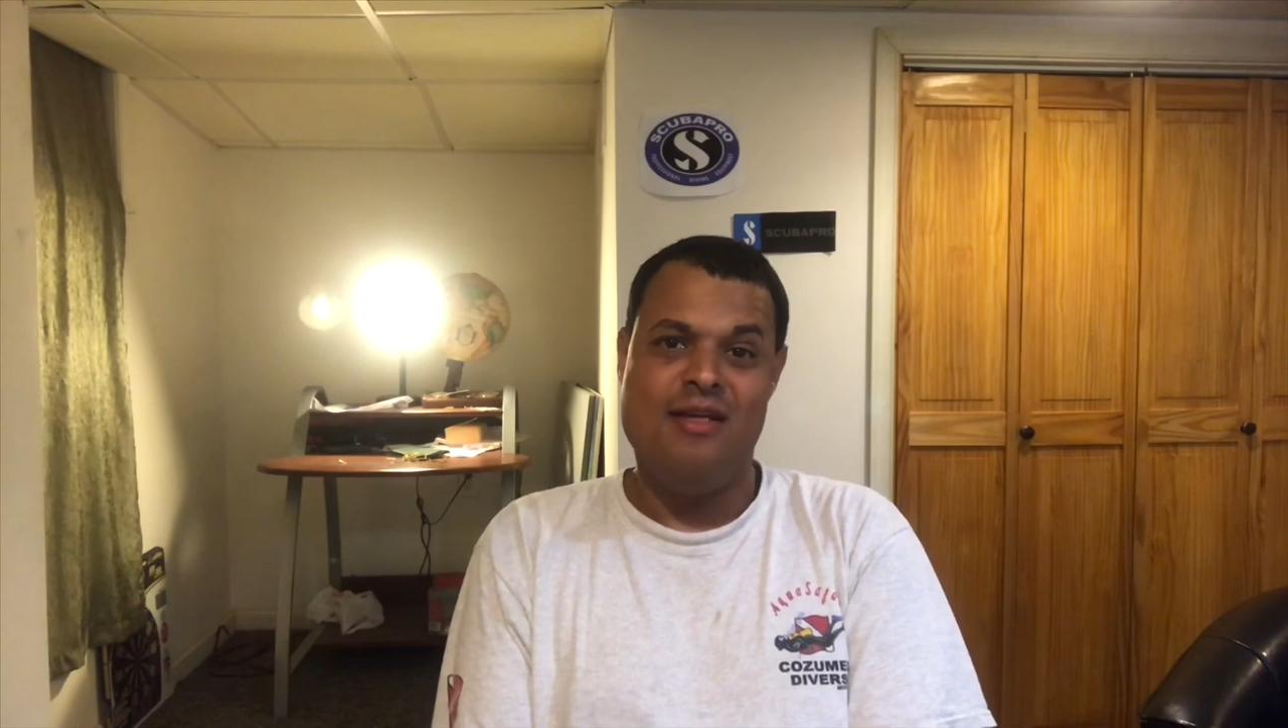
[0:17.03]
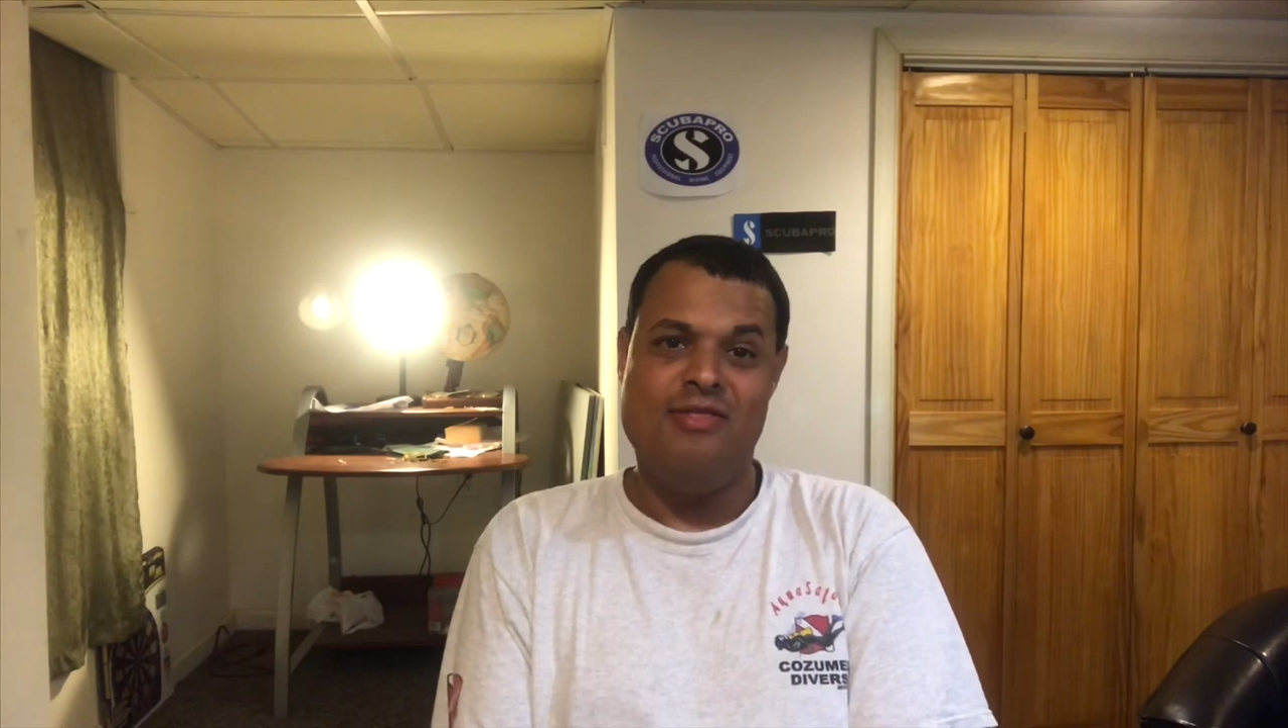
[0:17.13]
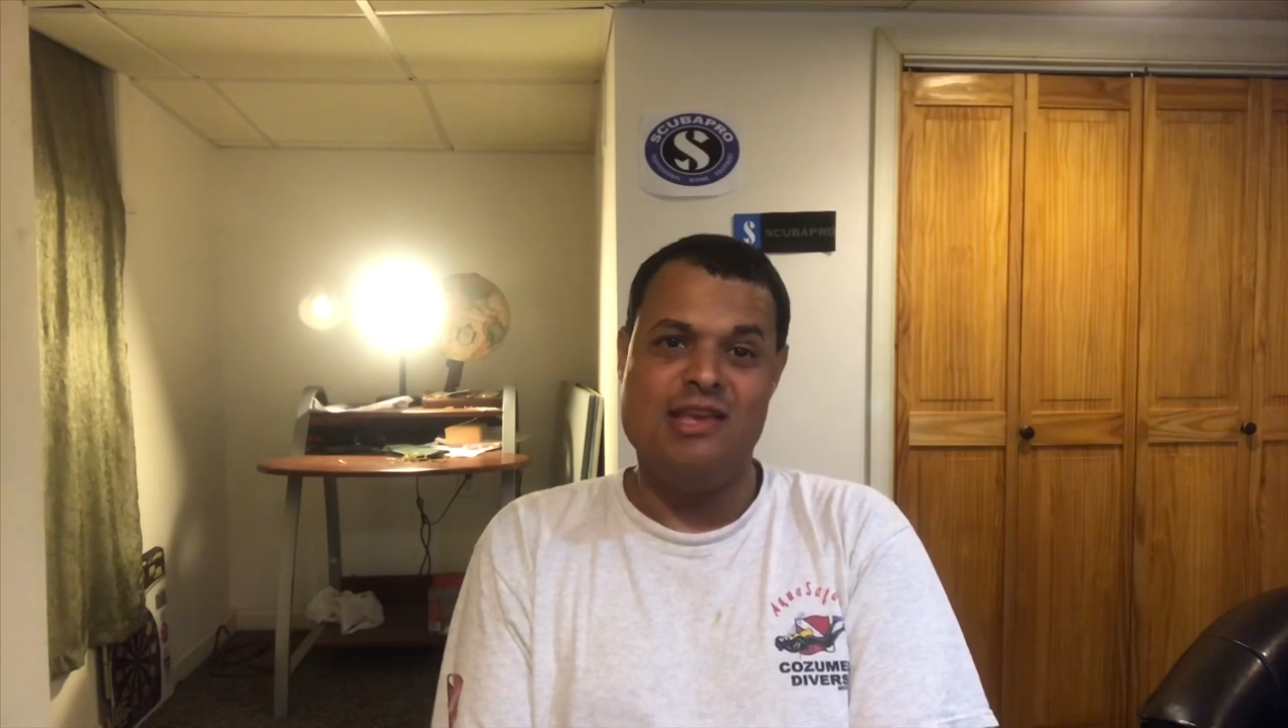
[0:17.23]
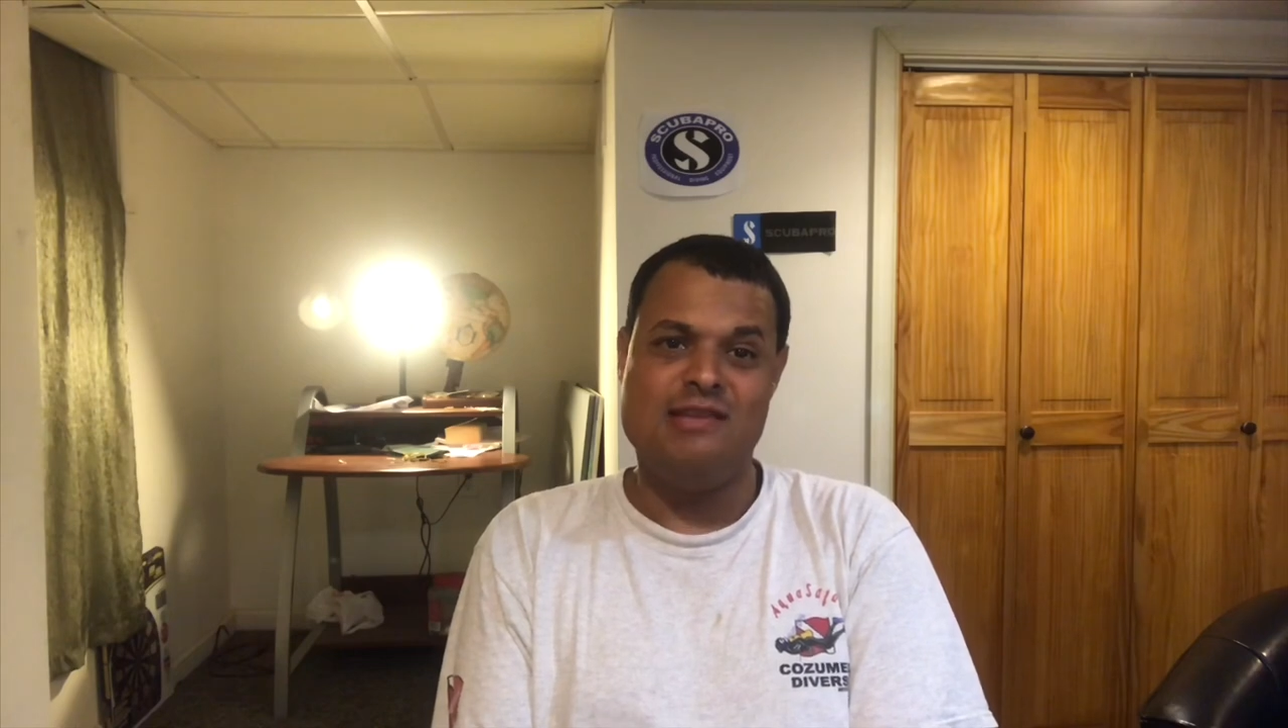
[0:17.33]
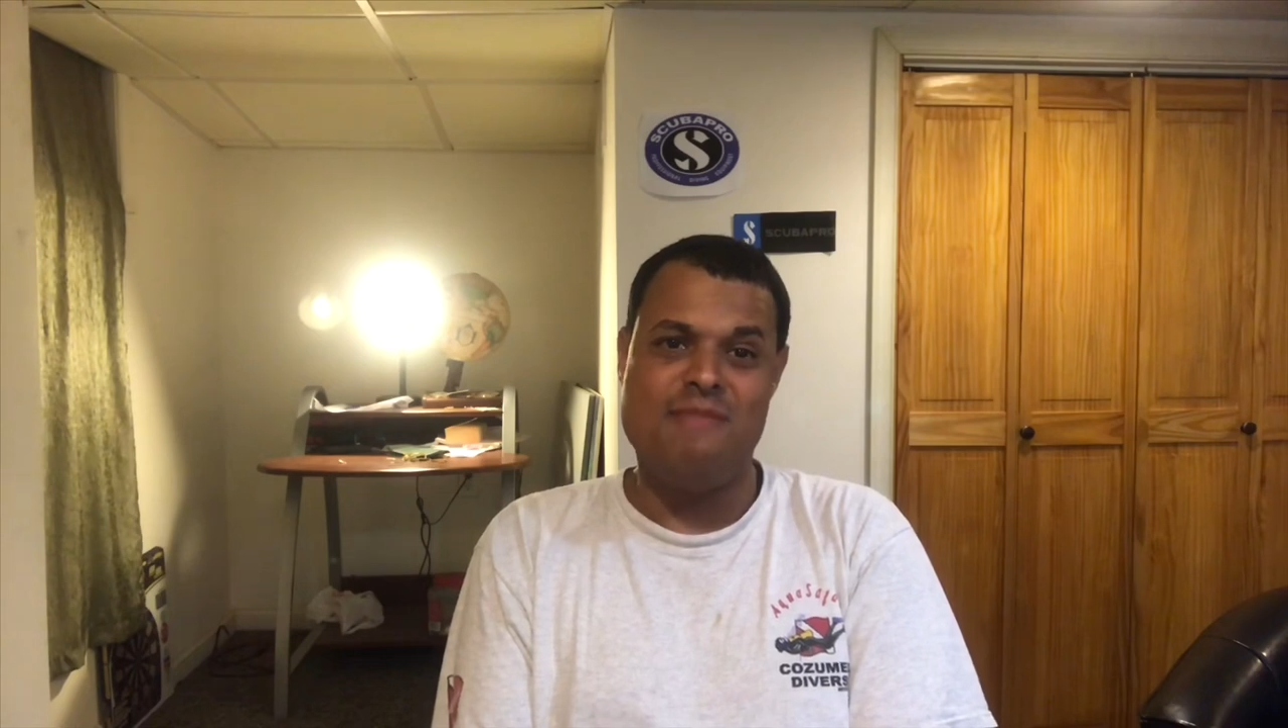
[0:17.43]

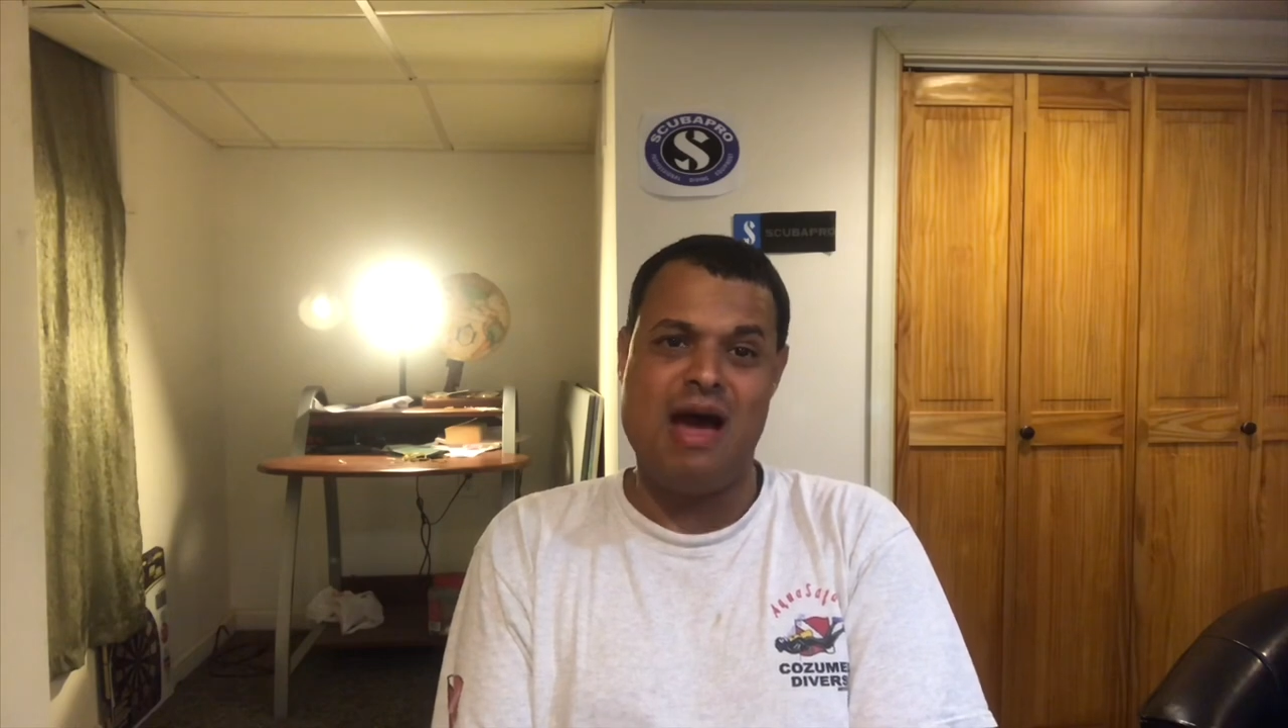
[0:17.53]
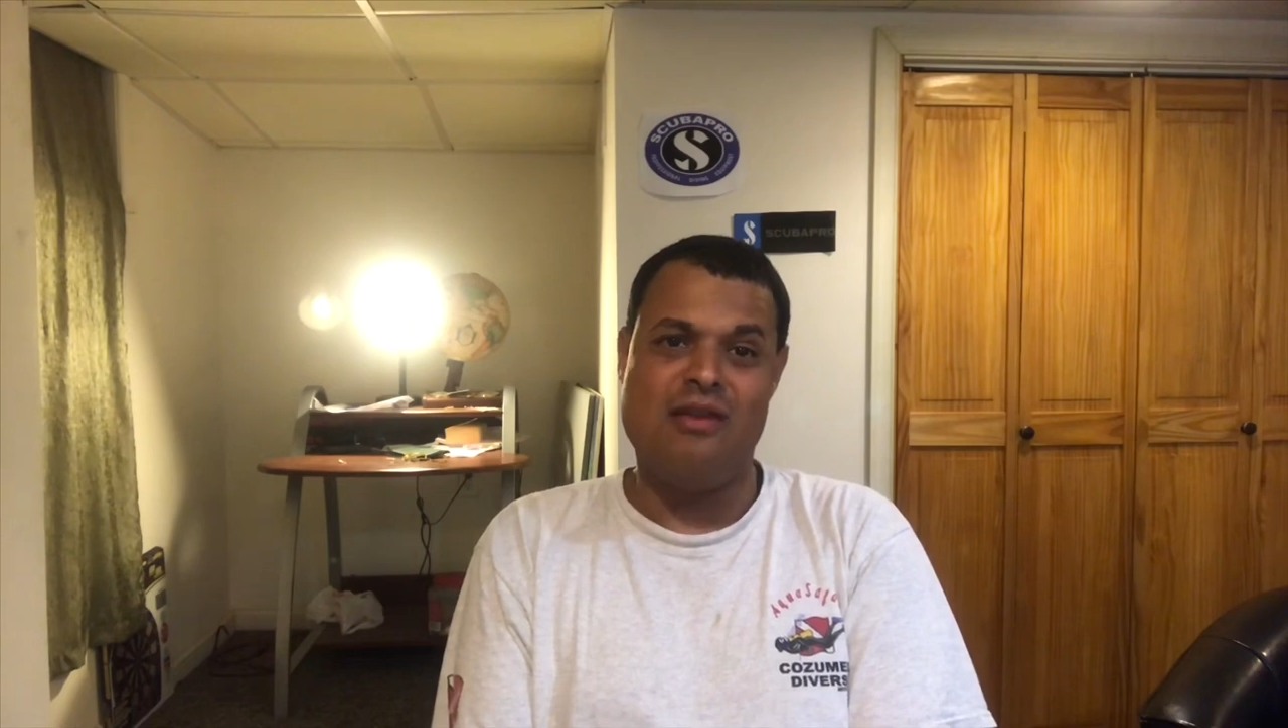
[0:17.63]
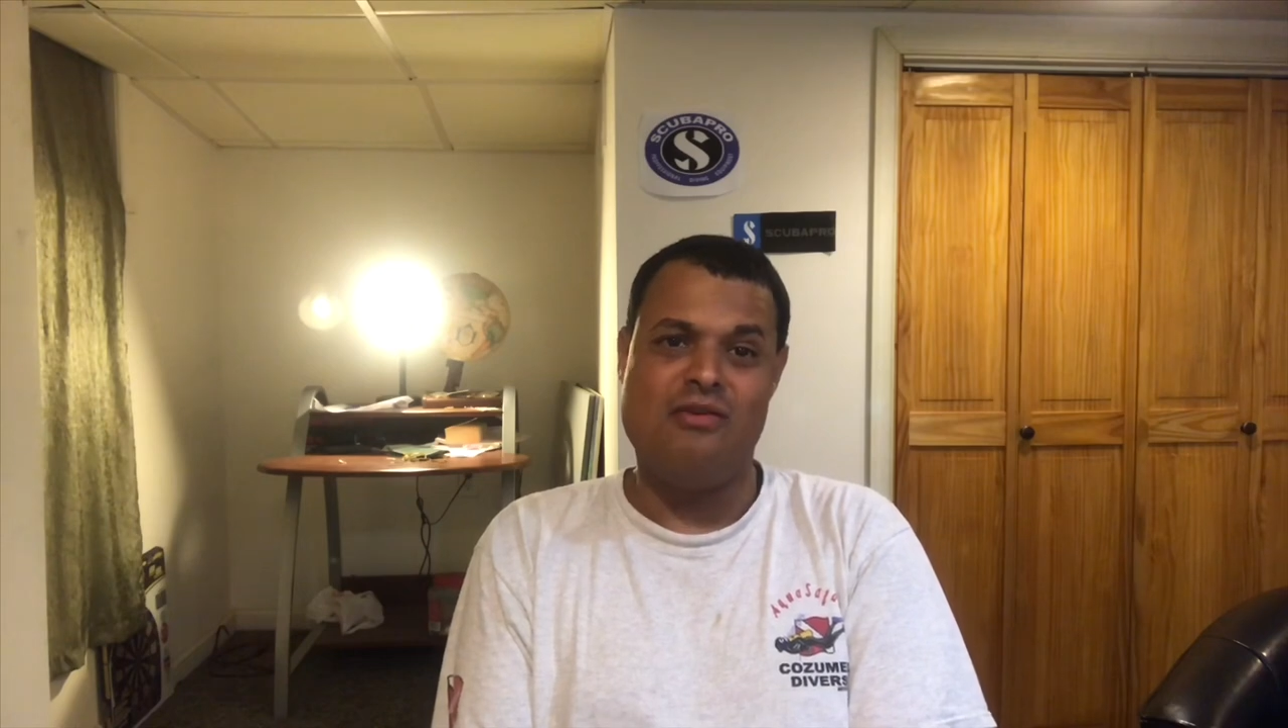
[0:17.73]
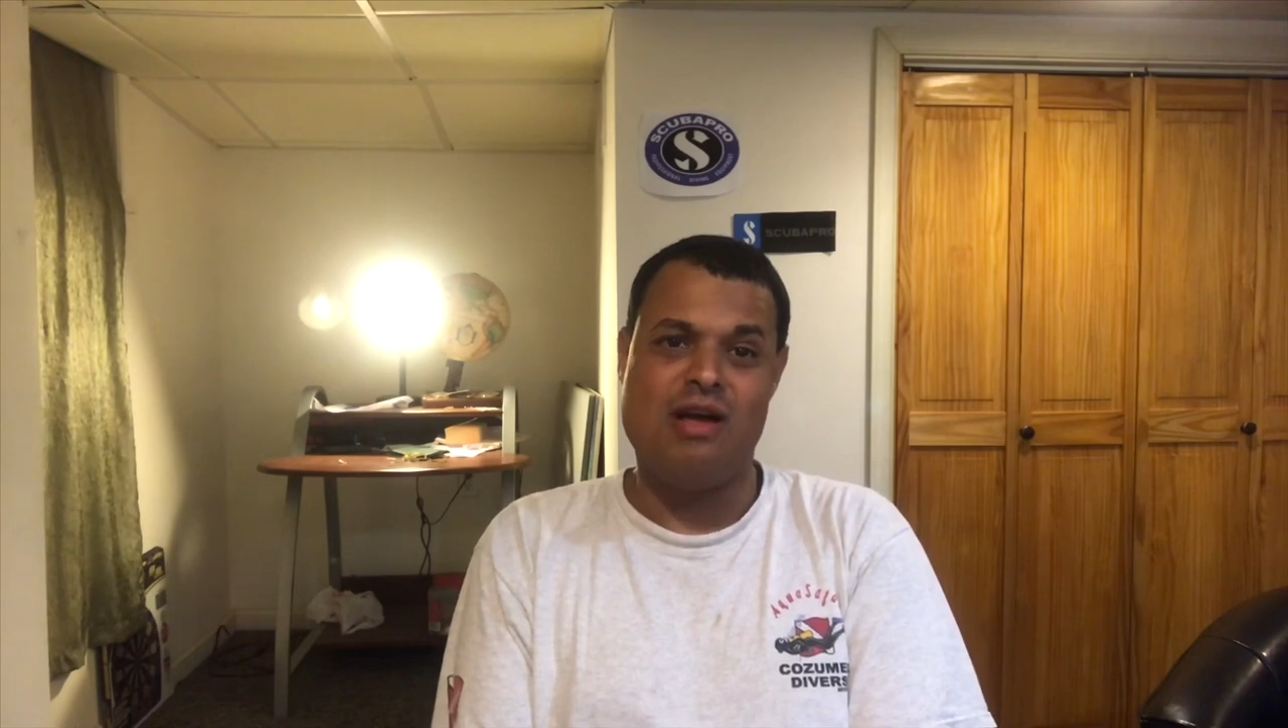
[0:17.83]
This model